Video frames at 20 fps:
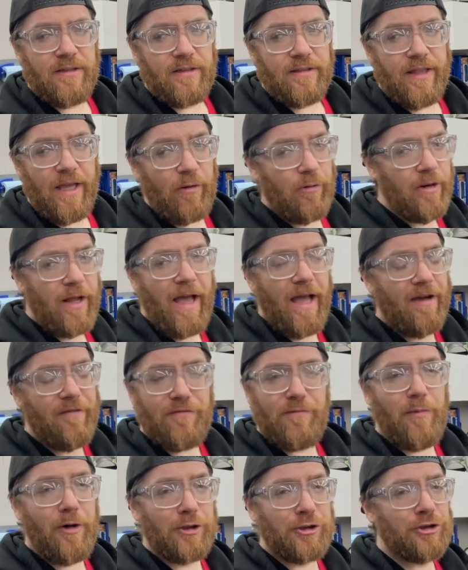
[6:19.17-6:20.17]
they would have
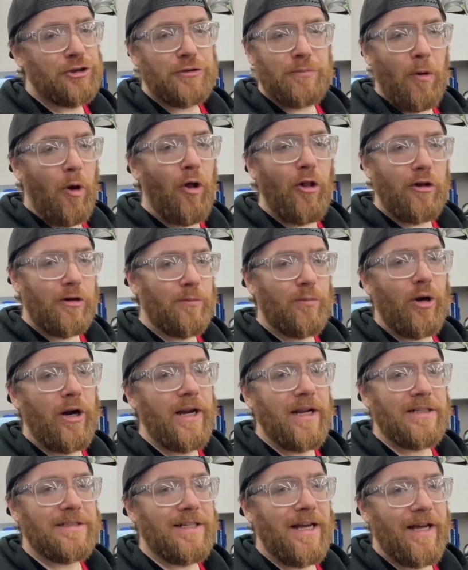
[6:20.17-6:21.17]
much smaller
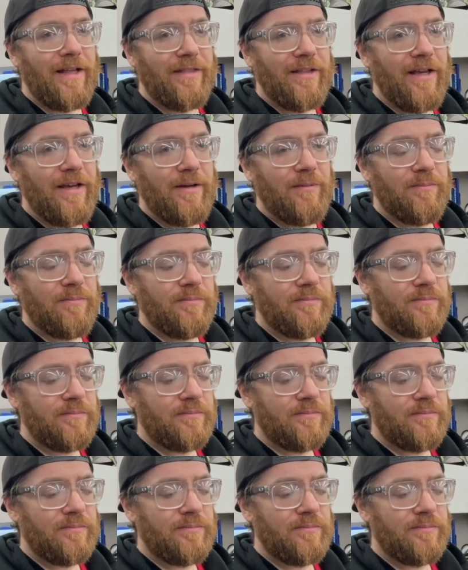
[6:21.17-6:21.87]
brakes on them,